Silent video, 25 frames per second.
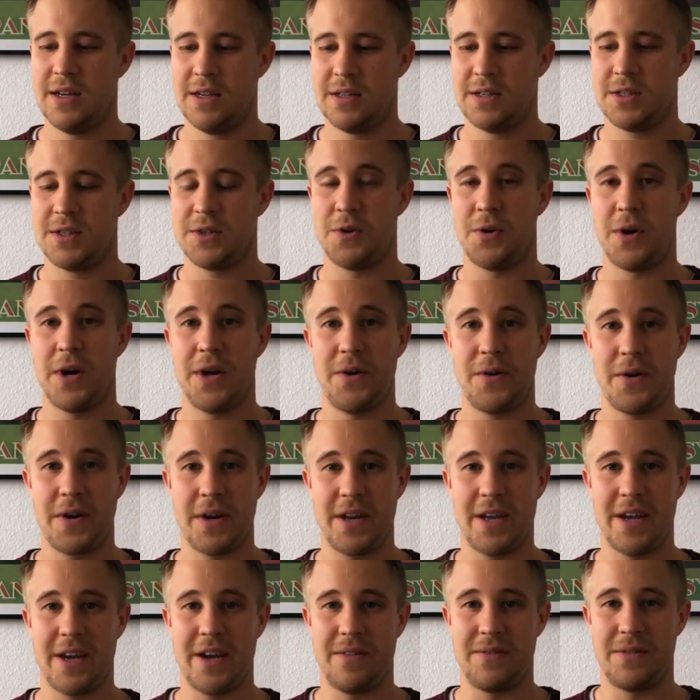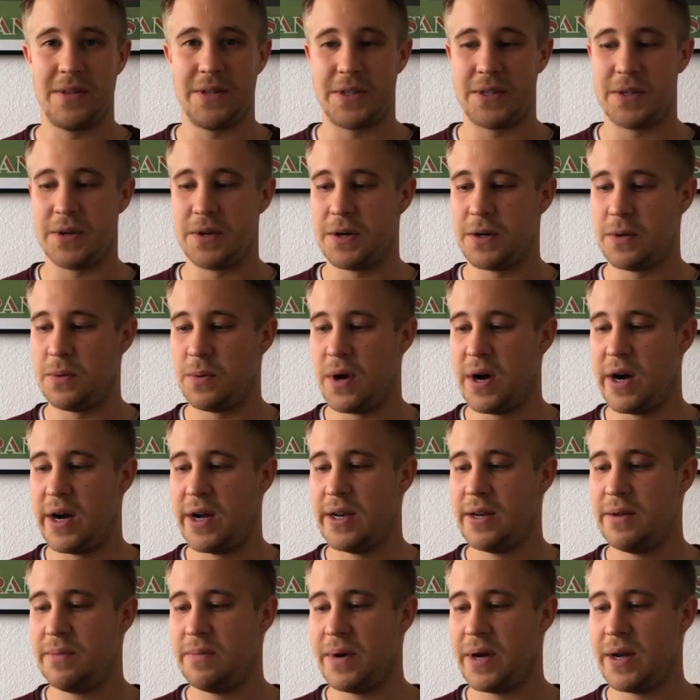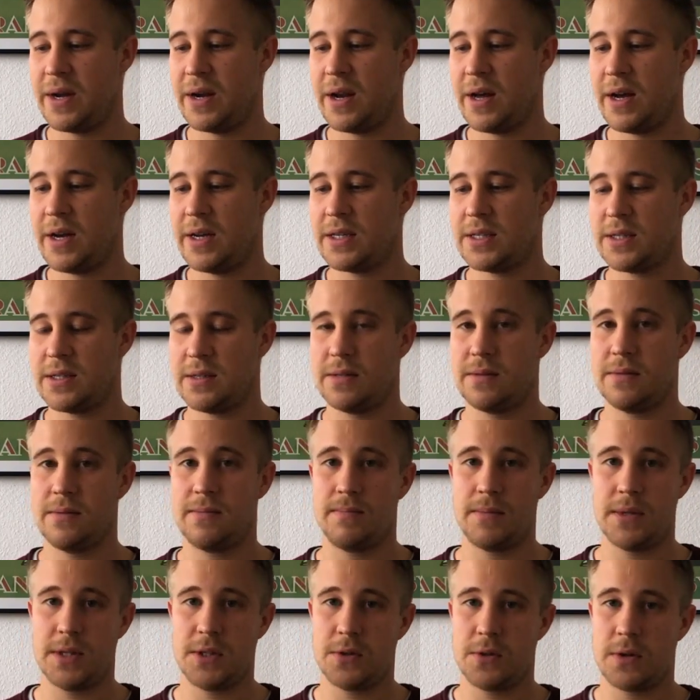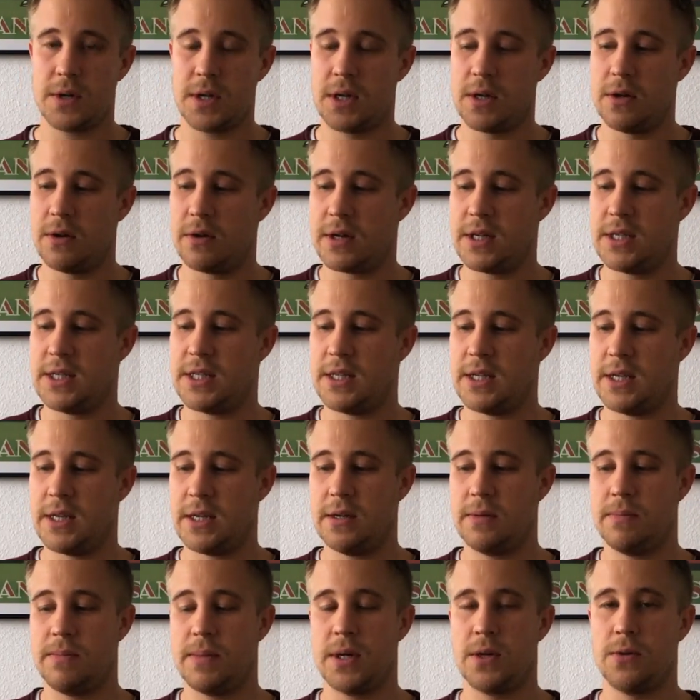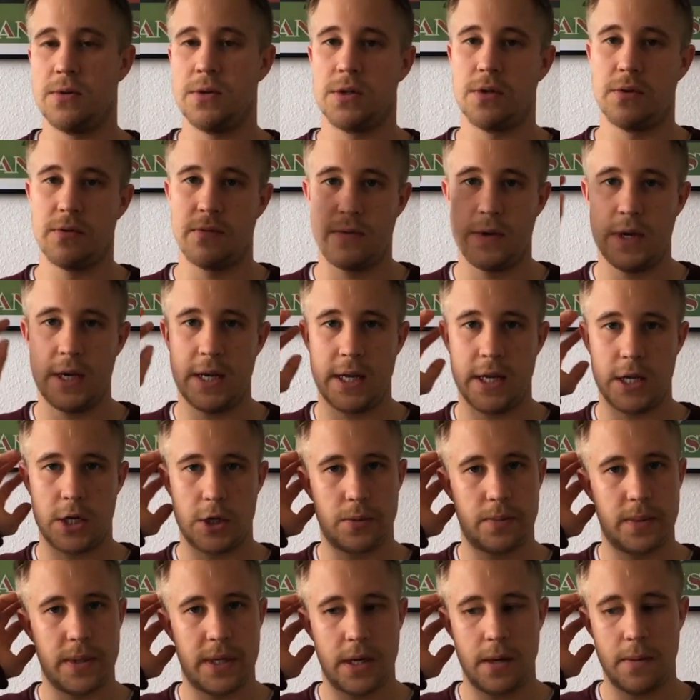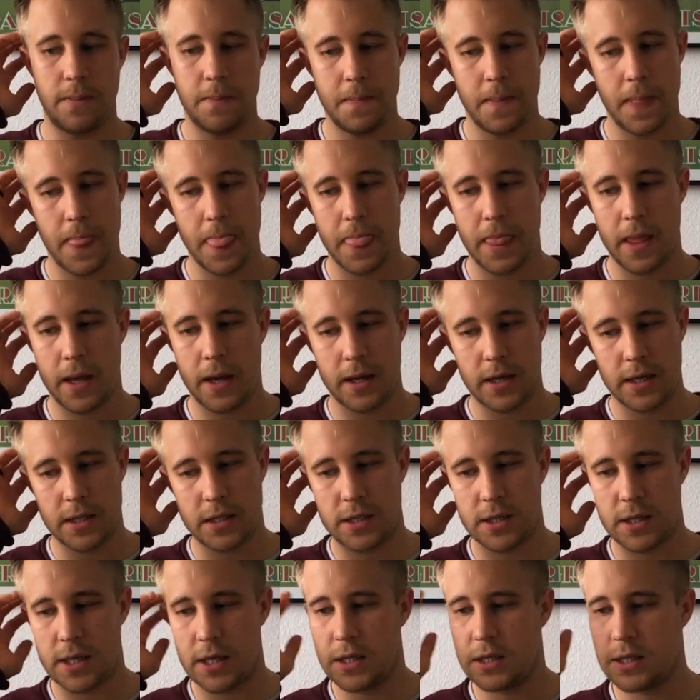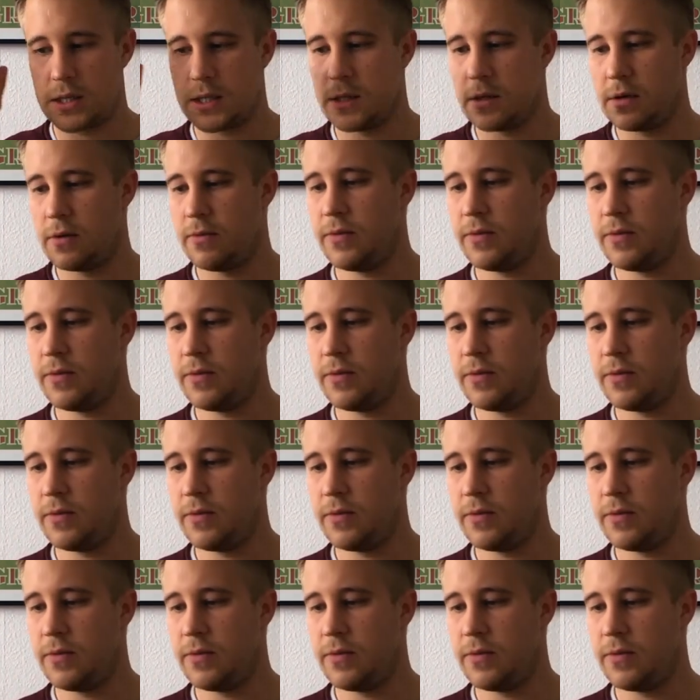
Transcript: So I already have the third wine in my glass. That's already a Riesling, but also Federspiel, and that's another single